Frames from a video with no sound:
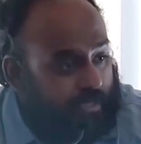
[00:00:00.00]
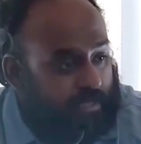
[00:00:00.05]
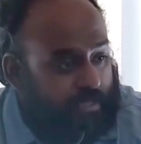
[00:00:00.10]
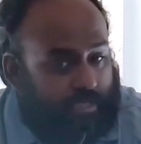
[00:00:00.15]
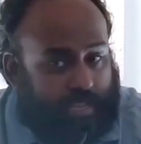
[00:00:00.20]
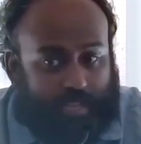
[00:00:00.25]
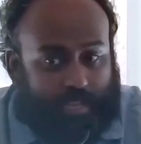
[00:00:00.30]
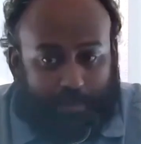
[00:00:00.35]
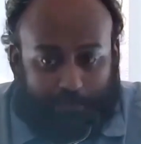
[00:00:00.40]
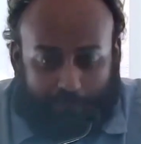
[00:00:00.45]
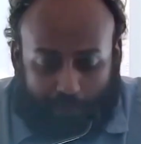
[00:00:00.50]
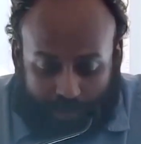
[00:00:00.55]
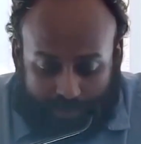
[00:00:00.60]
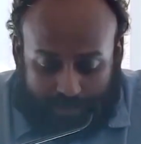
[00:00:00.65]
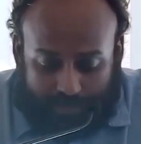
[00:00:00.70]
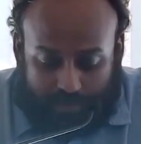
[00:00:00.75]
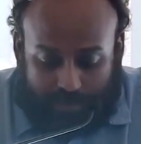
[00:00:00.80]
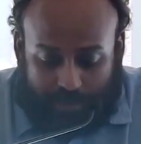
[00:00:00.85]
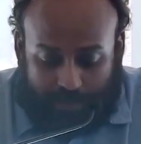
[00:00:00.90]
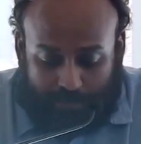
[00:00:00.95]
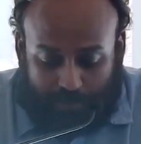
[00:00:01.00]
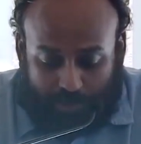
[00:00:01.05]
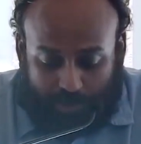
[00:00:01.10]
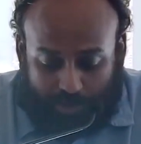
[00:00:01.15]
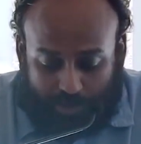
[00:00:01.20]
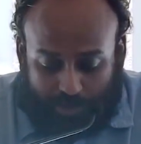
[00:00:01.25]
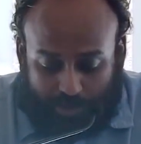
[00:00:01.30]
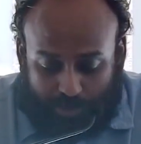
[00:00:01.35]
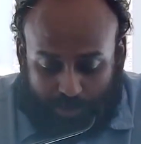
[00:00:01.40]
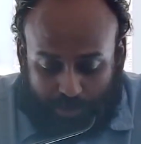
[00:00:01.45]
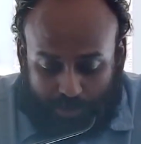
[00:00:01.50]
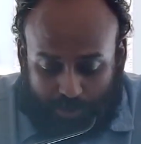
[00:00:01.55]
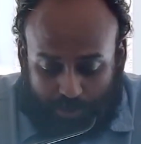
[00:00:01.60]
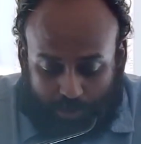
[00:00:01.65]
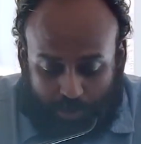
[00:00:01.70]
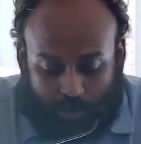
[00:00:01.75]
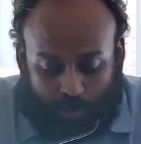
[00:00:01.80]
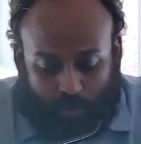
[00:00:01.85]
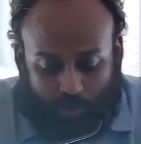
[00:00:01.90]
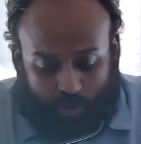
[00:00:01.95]
that he points them to
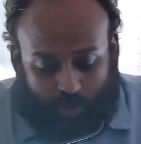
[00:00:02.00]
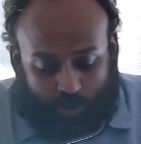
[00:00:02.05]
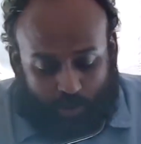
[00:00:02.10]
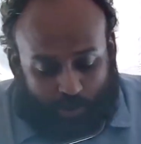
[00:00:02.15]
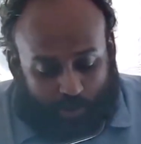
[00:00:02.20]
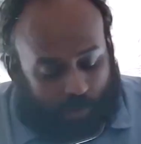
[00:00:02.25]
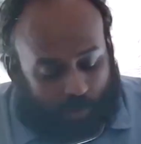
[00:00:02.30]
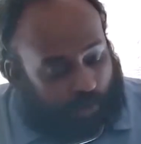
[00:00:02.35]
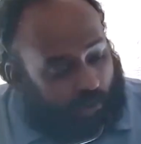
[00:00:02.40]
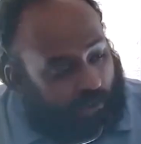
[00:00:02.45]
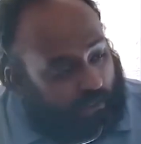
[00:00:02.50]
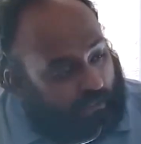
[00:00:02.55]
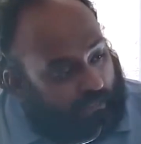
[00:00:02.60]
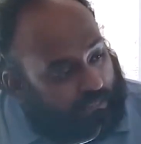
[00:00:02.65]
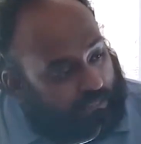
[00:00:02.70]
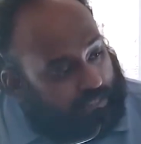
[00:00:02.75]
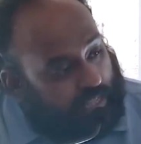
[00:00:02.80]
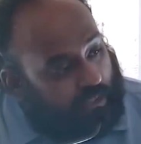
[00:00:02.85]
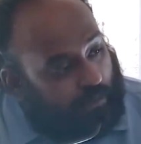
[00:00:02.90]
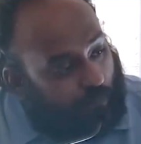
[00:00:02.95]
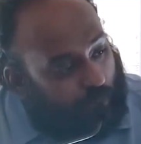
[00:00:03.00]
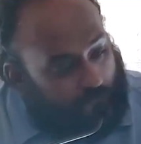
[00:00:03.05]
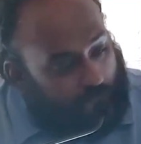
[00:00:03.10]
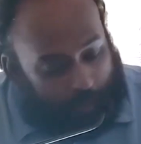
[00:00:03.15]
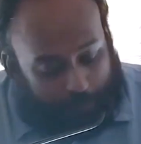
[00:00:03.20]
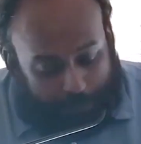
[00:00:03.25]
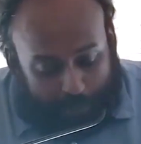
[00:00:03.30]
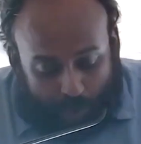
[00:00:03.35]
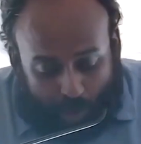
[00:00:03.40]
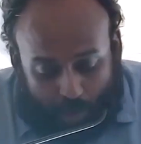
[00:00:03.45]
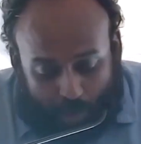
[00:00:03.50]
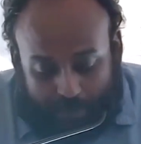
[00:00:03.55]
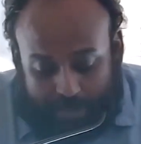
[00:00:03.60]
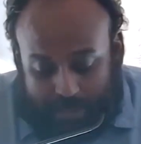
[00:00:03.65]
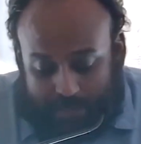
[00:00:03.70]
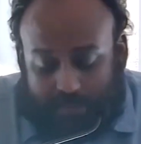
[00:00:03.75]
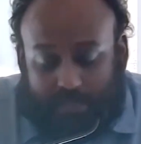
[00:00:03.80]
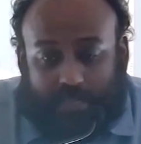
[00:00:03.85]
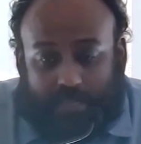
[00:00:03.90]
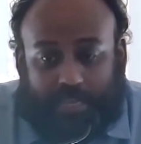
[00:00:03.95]
is that we are
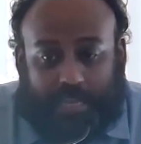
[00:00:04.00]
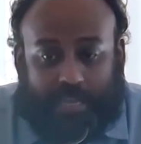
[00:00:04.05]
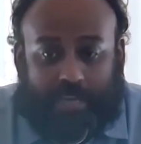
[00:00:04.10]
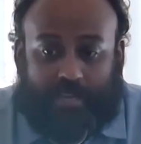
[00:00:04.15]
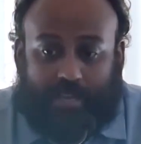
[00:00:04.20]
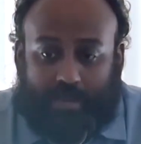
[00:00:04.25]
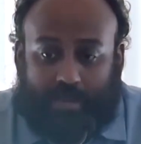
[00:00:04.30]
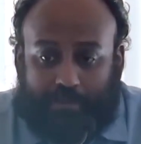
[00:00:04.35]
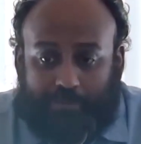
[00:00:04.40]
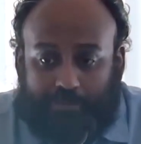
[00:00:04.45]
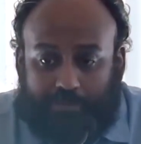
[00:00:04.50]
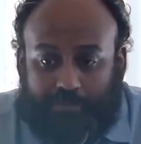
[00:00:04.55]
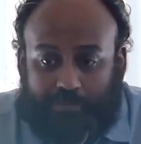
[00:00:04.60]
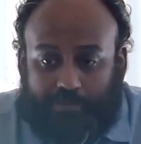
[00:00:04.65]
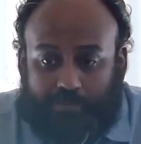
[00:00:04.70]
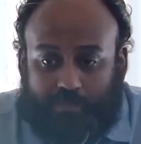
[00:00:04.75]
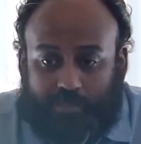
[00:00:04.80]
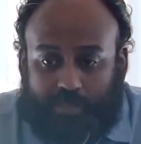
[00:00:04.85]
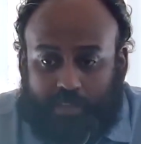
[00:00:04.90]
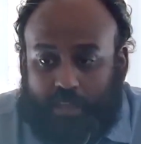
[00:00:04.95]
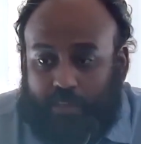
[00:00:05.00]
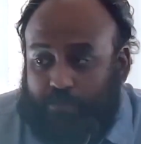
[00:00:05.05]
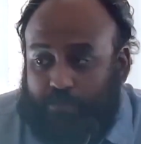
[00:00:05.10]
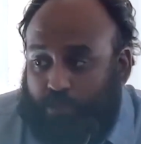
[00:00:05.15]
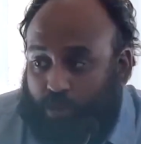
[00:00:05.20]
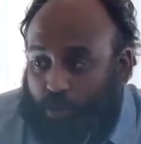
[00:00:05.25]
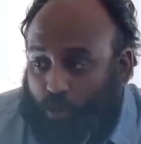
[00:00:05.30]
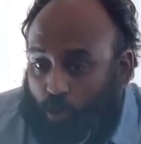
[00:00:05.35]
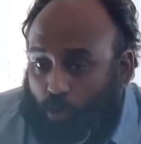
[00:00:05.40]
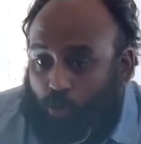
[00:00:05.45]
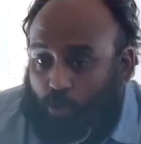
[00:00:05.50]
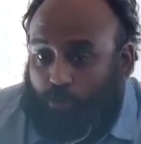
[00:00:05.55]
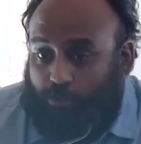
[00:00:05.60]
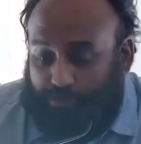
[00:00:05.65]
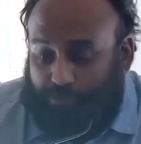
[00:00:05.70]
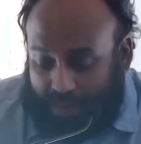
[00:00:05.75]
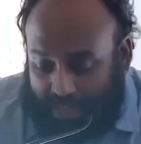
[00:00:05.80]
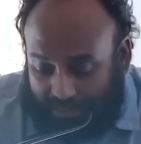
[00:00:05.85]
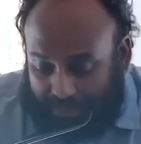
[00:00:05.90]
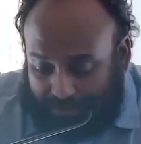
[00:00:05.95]
promised the kingdom if we hold
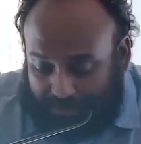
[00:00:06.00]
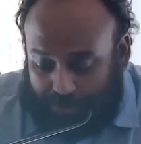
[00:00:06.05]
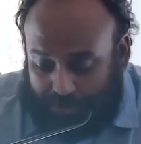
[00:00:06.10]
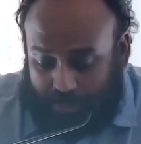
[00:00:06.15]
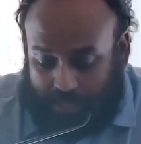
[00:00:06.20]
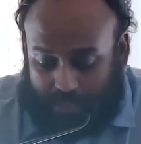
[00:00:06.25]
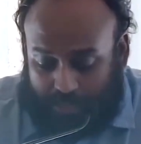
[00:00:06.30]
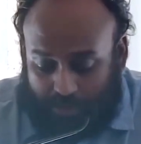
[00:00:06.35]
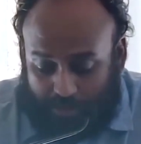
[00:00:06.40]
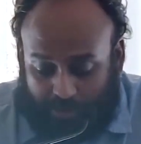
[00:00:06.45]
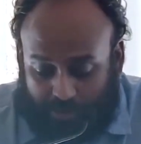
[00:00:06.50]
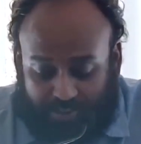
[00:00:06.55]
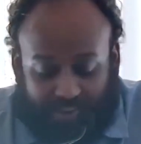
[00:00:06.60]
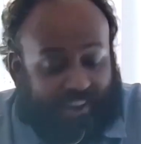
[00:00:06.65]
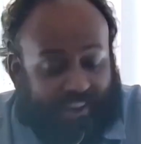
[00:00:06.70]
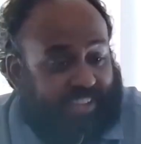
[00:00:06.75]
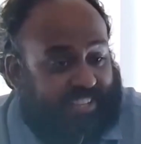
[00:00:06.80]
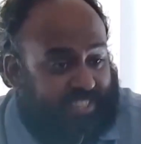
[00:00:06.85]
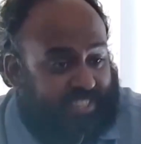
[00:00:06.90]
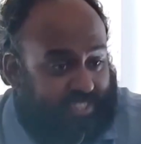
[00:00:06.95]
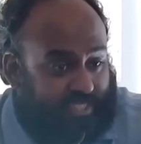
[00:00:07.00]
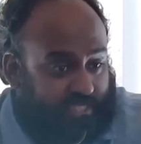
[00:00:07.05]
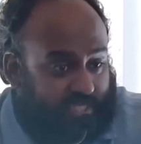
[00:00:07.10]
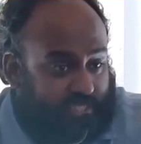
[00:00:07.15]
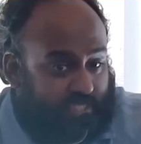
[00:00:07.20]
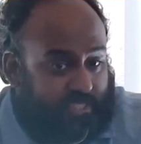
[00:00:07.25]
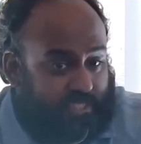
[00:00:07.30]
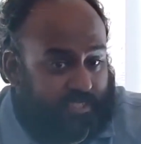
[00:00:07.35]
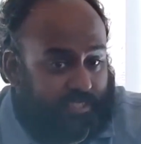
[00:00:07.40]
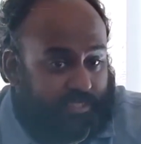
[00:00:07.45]
faithfully to Christ.